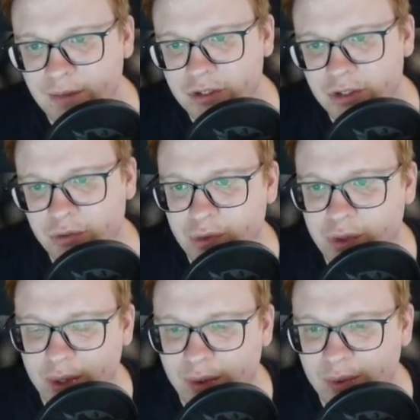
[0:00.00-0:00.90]
if we
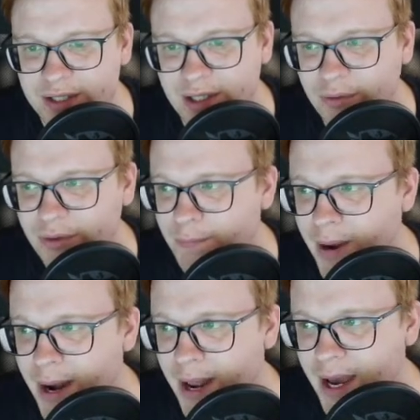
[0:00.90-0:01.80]
request now the
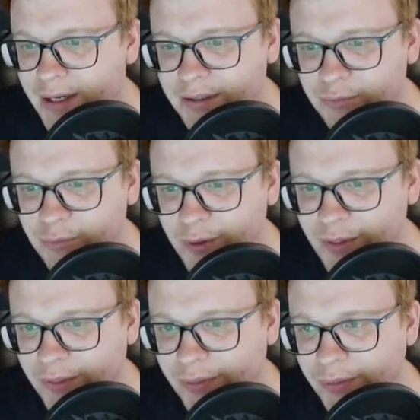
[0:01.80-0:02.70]
banana
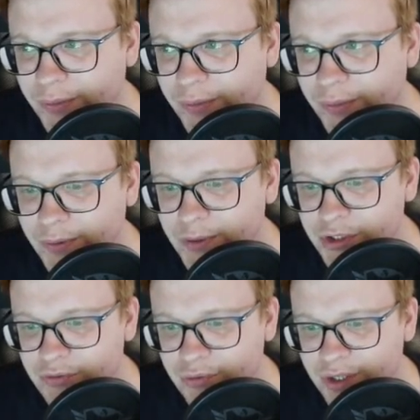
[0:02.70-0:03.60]
with
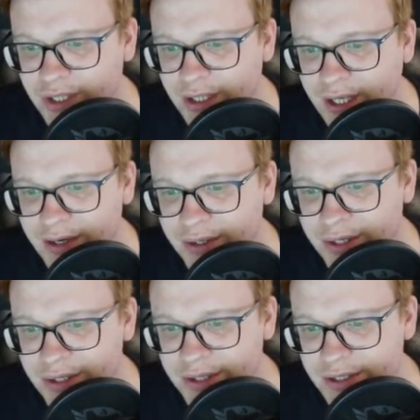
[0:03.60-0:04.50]
just 3
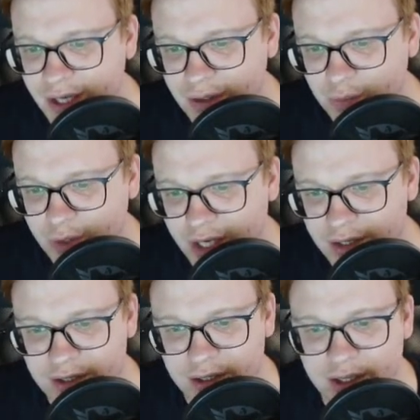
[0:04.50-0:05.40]
letters, then we
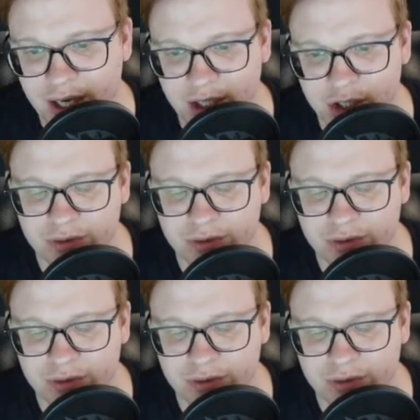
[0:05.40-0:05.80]
get the actual